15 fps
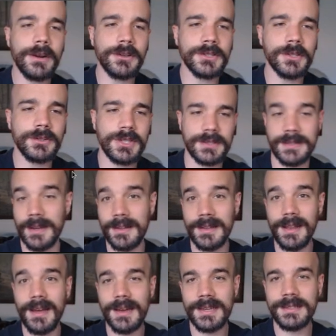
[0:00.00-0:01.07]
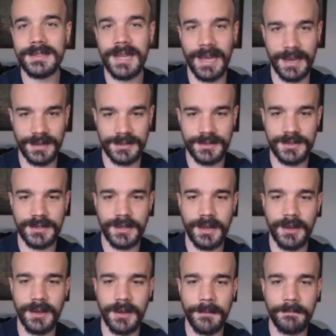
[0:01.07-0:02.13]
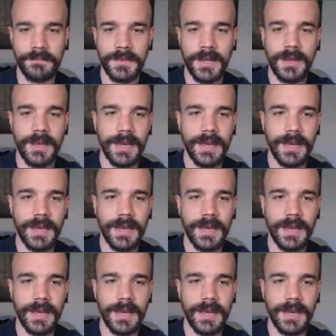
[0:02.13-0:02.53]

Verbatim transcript: can also just align text. Um,